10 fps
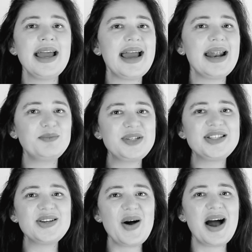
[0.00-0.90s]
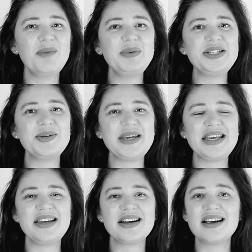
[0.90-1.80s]
and I'm so happy to be
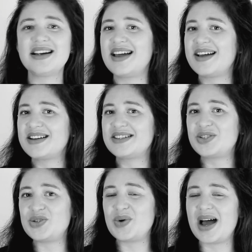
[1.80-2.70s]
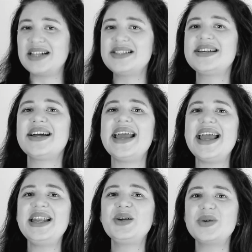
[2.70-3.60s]
here to answer
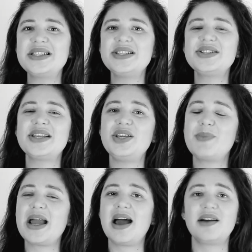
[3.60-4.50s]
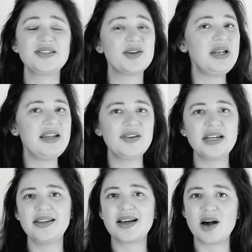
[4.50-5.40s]
any questions that you might have, so leave it
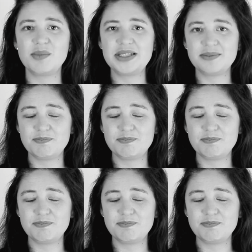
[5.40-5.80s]
in the comment